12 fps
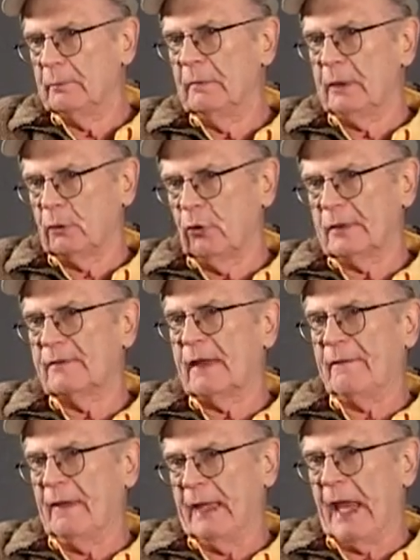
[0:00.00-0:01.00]
because
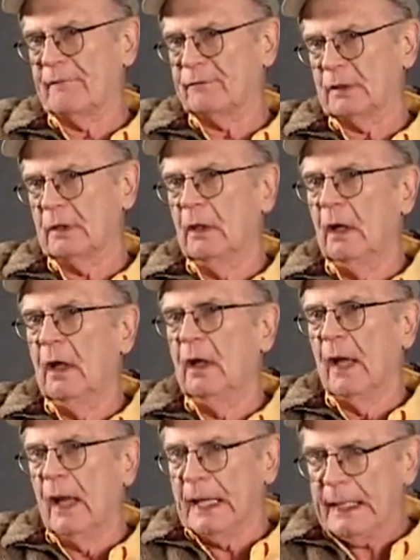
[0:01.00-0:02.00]
then they have to
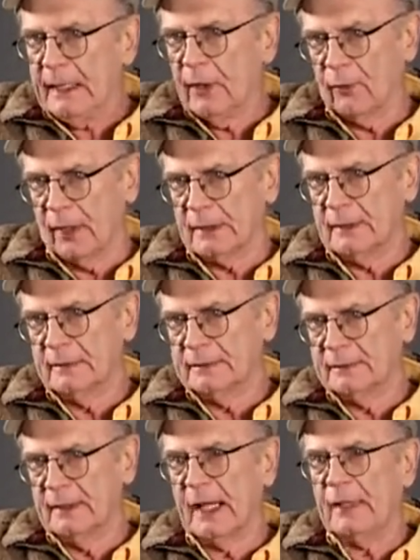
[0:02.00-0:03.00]
hear it,
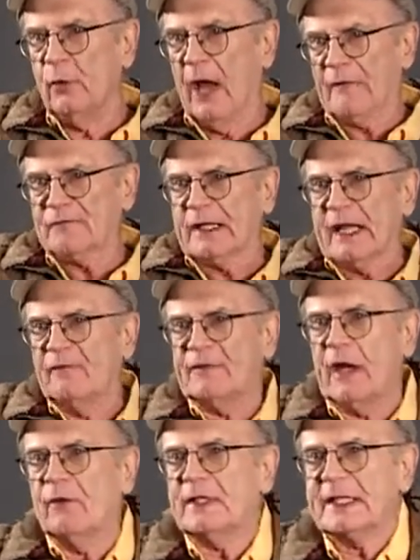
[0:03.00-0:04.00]
that you have to get
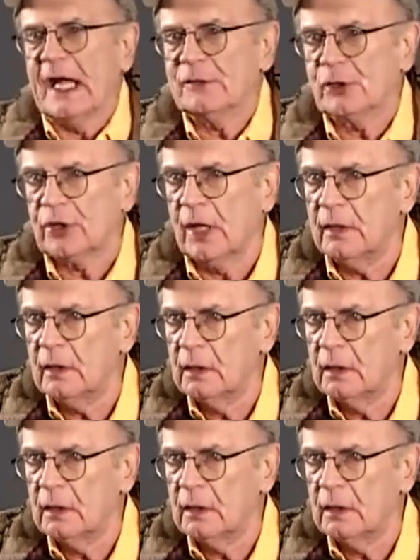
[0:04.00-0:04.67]
their attention.